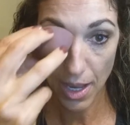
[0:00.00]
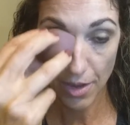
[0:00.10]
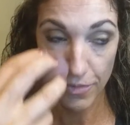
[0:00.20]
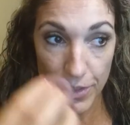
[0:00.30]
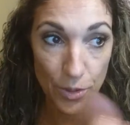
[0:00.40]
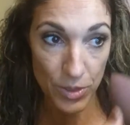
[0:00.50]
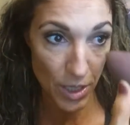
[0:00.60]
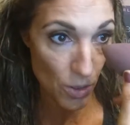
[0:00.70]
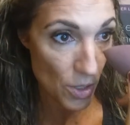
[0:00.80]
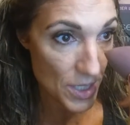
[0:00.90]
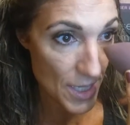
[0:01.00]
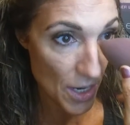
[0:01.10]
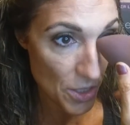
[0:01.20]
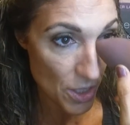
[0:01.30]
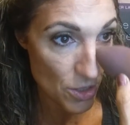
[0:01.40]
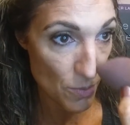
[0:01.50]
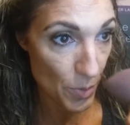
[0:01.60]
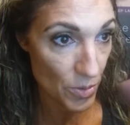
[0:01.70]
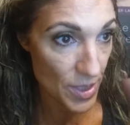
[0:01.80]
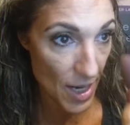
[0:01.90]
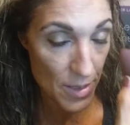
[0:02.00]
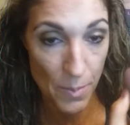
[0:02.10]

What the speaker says: of nose. Of course, now you're going to do both sides.